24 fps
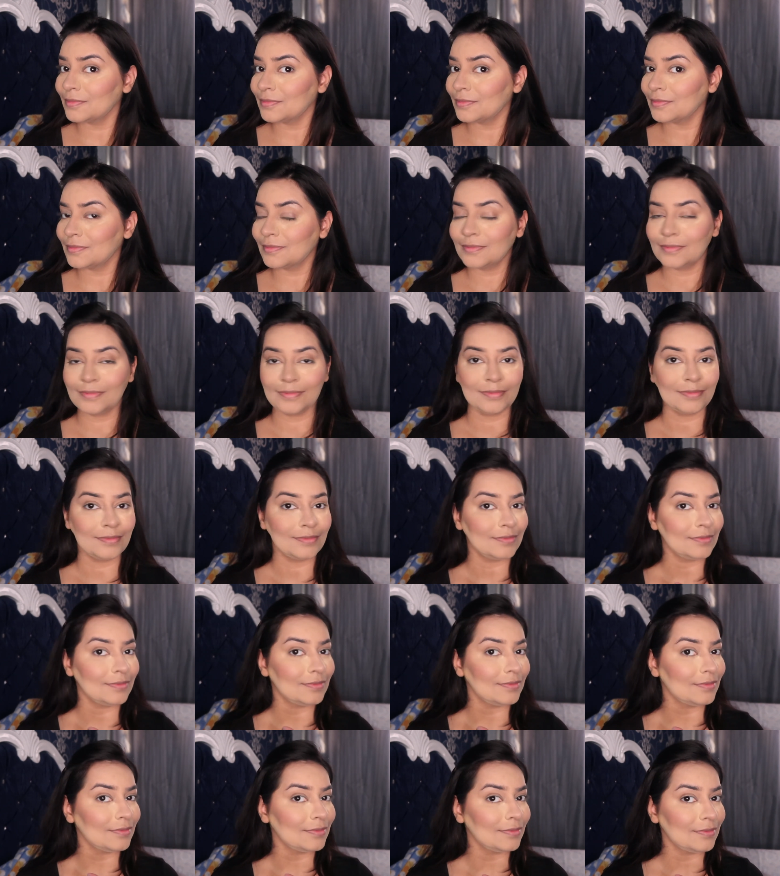
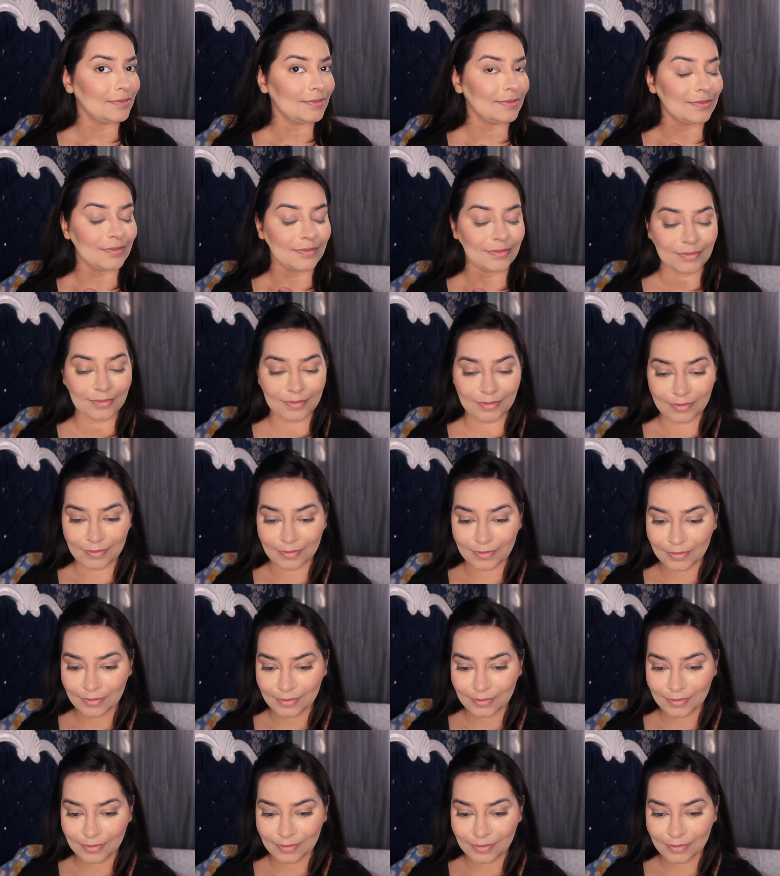(silence)